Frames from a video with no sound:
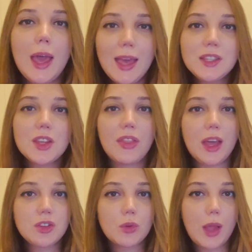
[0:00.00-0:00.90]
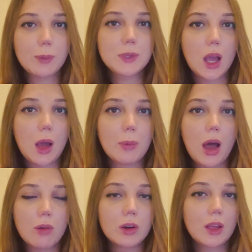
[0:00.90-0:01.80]
And that wraps up
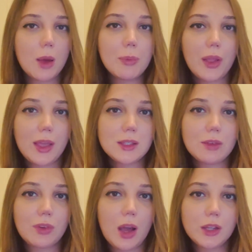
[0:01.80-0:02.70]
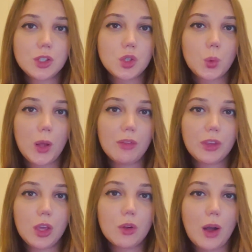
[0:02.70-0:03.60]
our comprehensive guide to 12
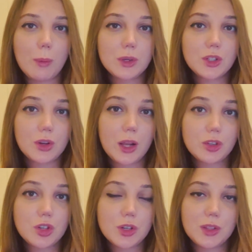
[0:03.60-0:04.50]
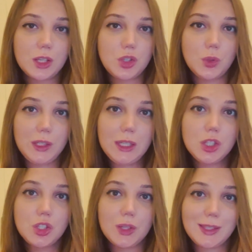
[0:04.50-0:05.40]
key grammar structures that you
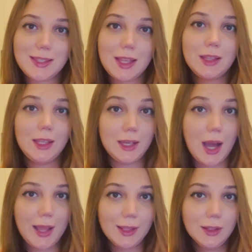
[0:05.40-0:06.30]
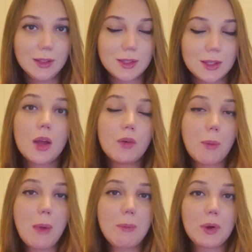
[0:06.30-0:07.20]
need to excel in IELTS.
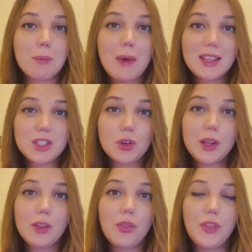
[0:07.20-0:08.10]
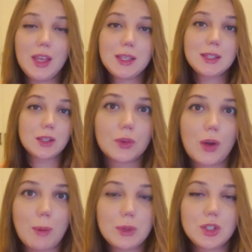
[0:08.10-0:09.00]
Remember, mastering these
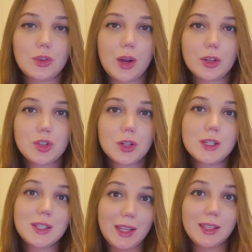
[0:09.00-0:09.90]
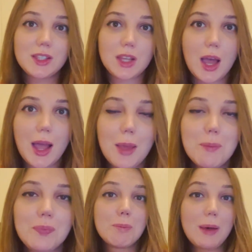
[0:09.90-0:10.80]
grammar structures takes
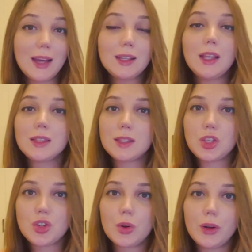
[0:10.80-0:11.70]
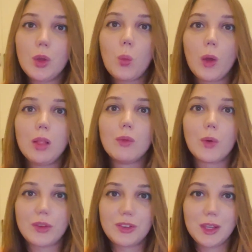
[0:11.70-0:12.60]
time, but it's a journey well
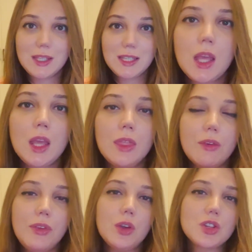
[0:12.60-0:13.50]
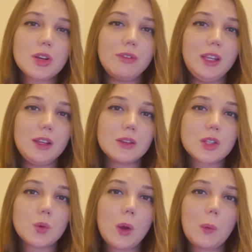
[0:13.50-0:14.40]
worth it. In the future
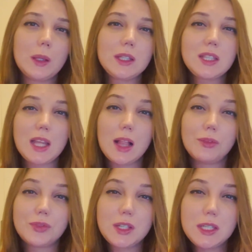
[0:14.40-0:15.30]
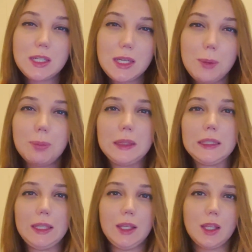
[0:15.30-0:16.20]
videos, we will delve
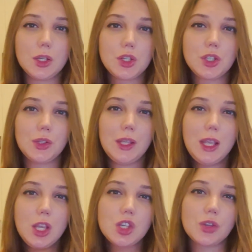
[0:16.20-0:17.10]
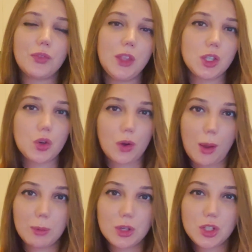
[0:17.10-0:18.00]
deeply into each of these
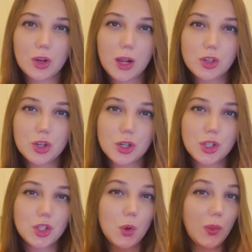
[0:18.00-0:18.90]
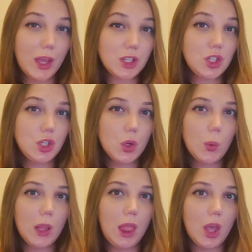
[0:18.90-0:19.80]
grammar structures so that you
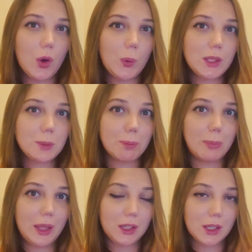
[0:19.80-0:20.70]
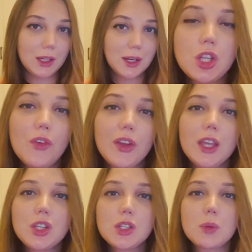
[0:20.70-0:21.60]
will know it better. Don't
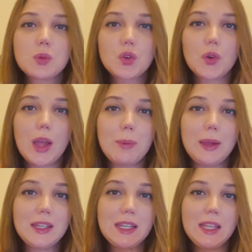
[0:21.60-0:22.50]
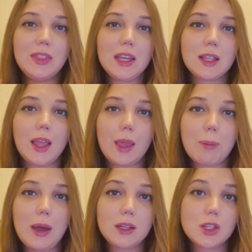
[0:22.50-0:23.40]
forget to subscribe and hit that like
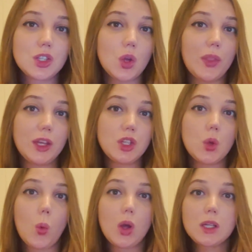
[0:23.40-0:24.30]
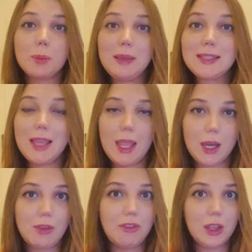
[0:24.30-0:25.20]
button so that you won't miss
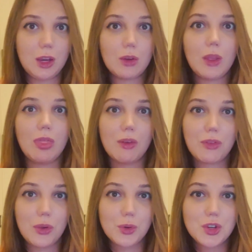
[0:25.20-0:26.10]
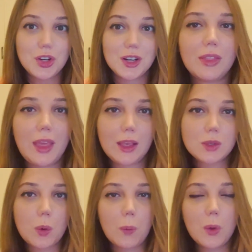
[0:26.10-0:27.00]
any video in the future. Thanks
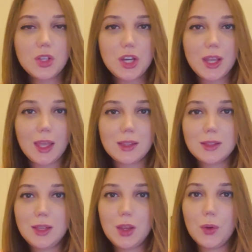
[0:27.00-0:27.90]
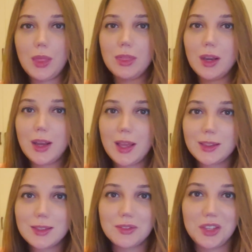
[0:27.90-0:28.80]
for watching and see you in the
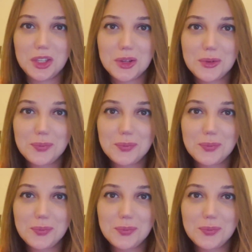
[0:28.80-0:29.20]
next video.